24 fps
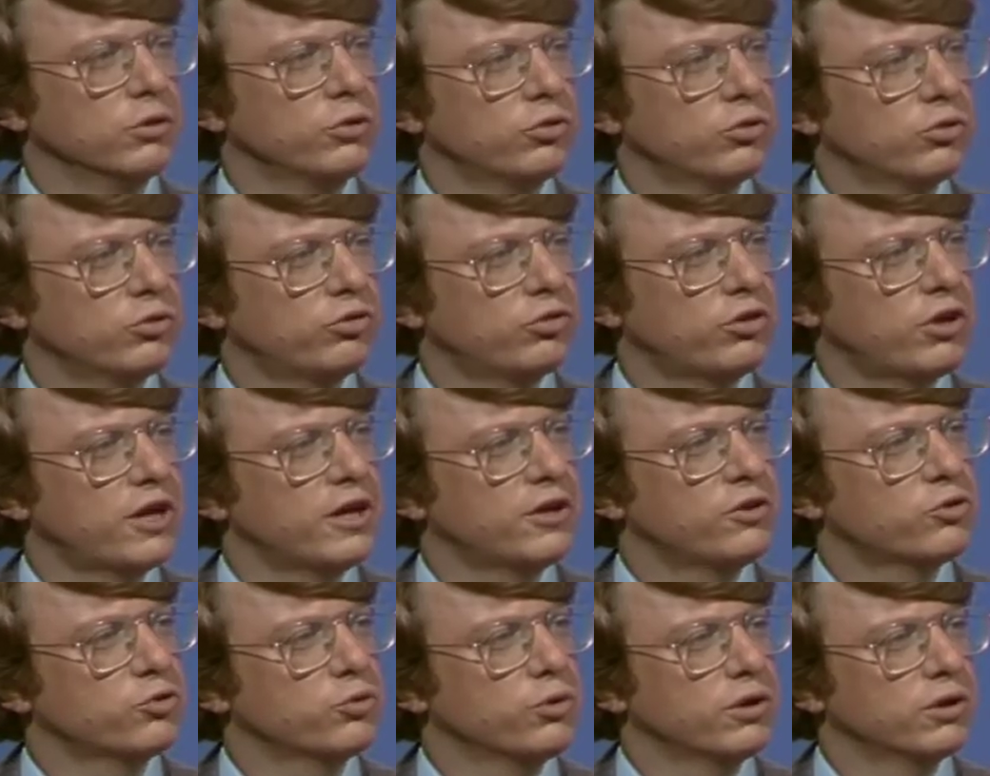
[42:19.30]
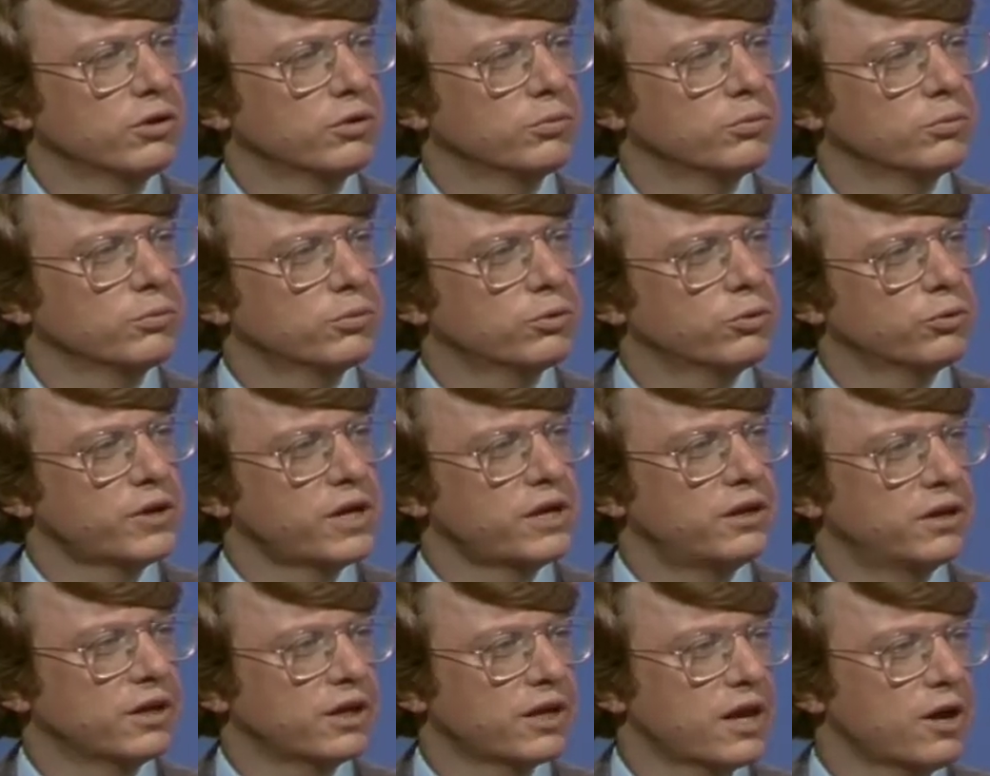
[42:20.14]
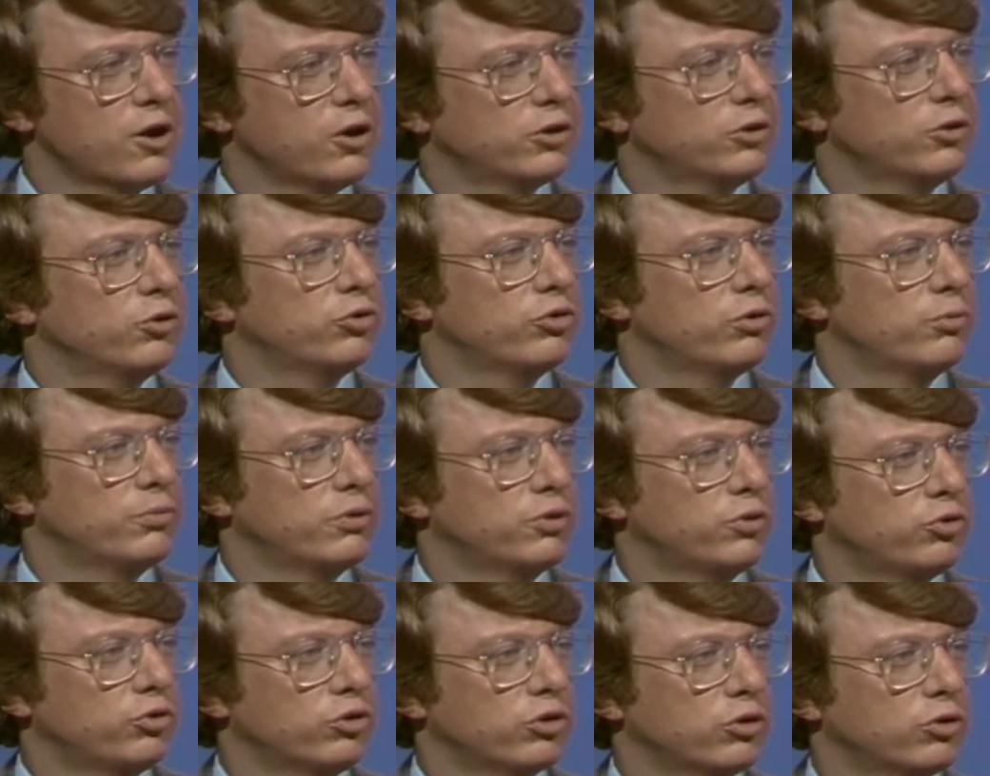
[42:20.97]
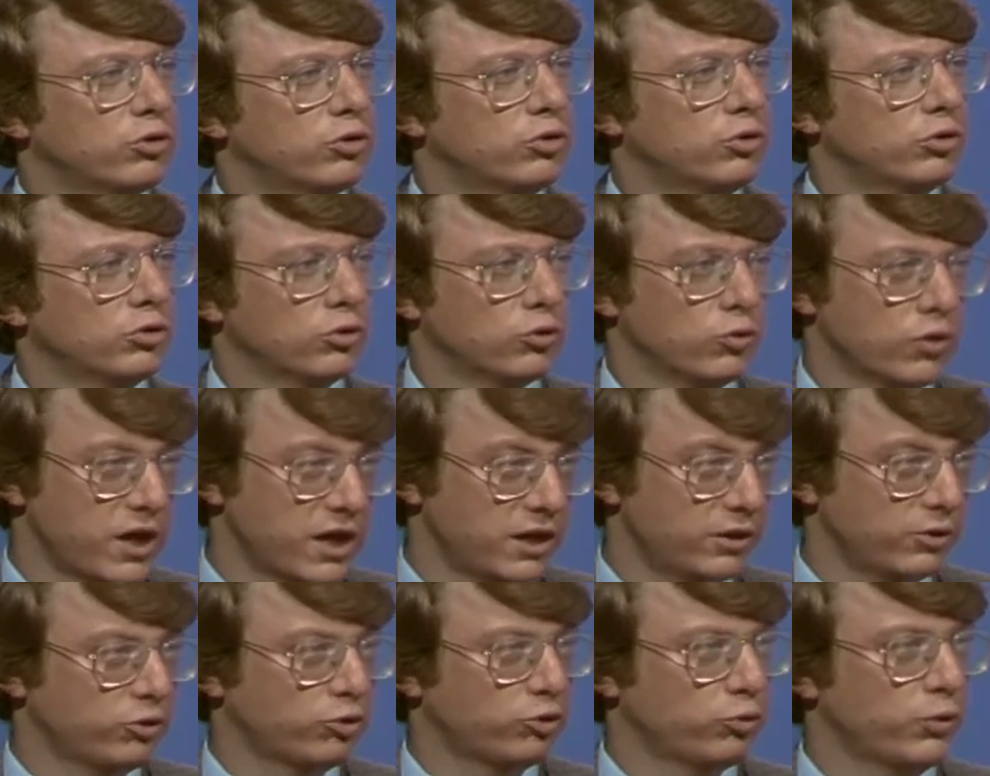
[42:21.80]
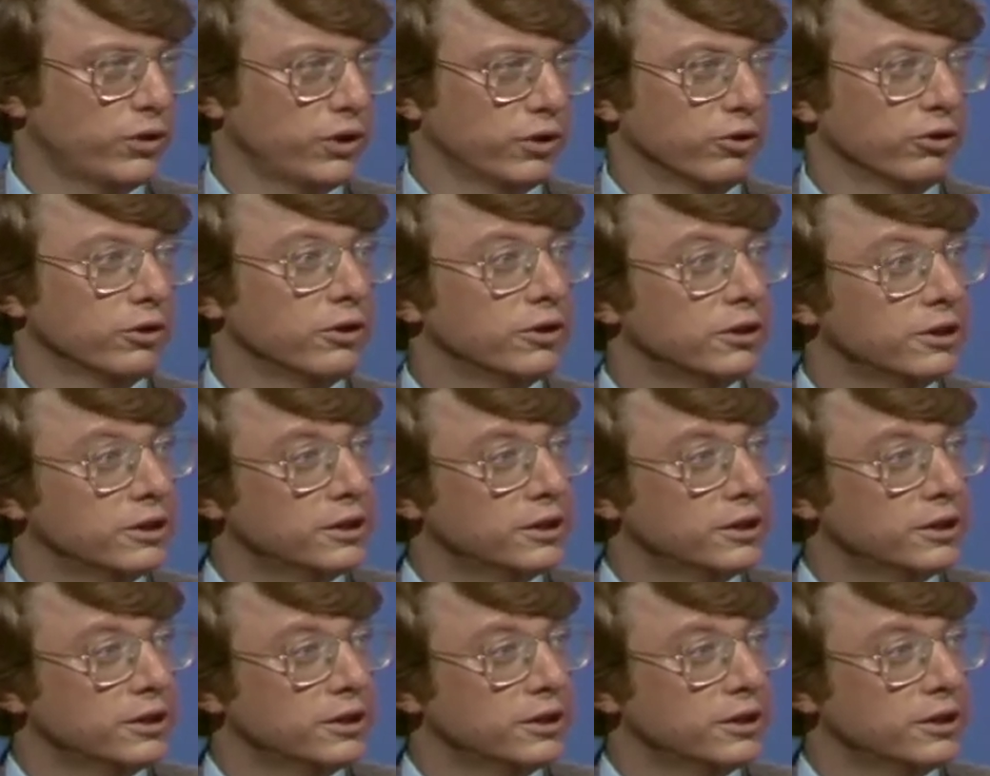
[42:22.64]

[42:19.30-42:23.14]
who's a science writer, created a character some years ago called Grant Swinger,